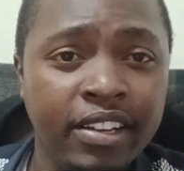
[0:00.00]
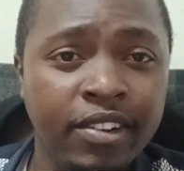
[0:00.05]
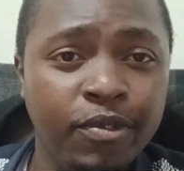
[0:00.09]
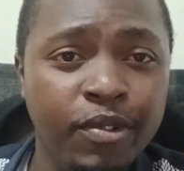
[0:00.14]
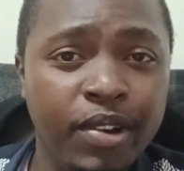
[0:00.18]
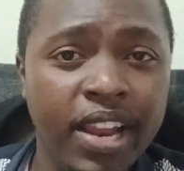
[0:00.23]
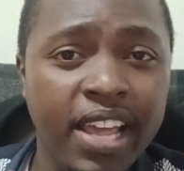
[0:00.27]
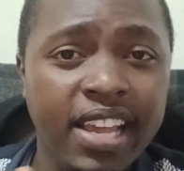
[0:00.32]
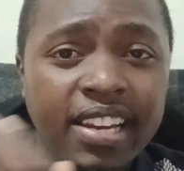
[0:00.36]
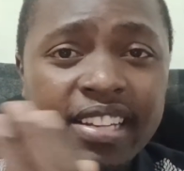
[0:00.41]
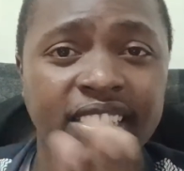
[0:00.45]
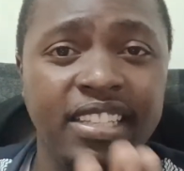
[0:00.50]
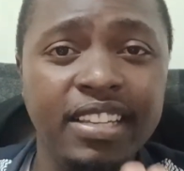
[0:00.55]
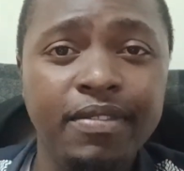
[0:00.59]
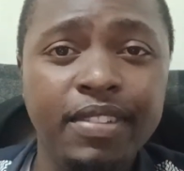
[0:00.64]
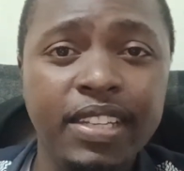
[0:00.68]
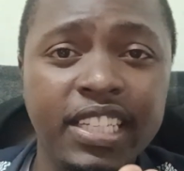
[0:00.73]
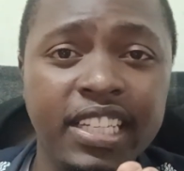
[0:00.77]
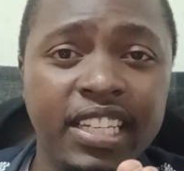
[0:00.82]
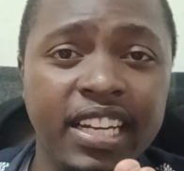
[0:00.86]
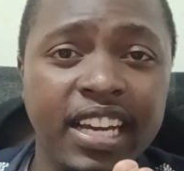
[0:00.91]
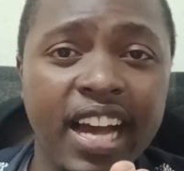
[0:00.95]
When I receive
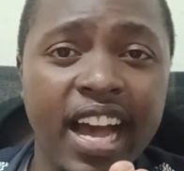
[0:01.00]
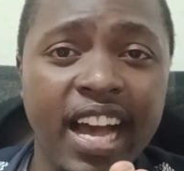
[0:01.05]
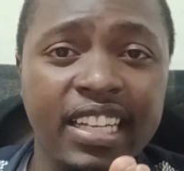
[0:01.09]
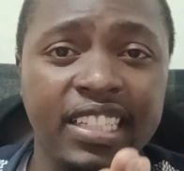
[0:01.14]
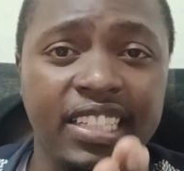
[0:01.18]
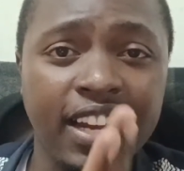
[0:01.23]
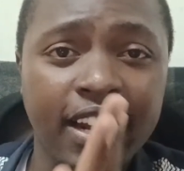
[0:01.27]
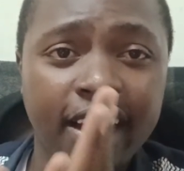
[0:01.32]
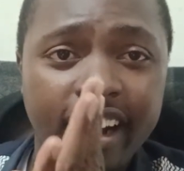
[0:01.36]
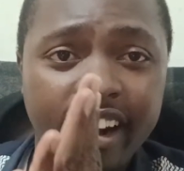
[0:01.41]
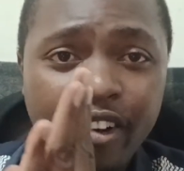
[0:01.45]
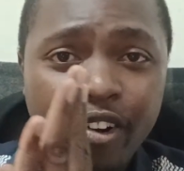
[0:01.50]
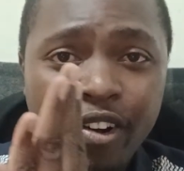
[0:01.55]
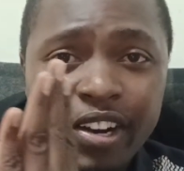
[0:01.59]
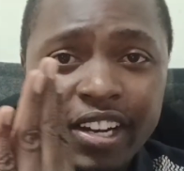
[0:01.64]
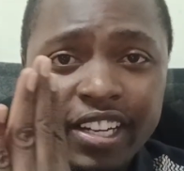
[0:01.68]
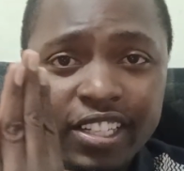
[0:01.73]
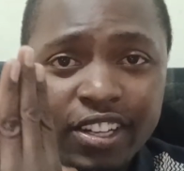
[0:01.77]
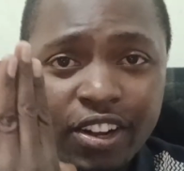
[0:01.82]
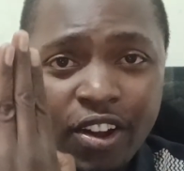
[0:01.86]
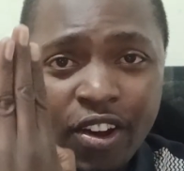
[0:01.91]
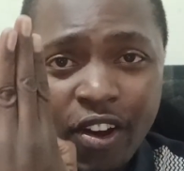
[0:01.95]
it in cash, I'll record
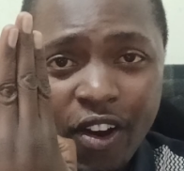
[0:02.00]
it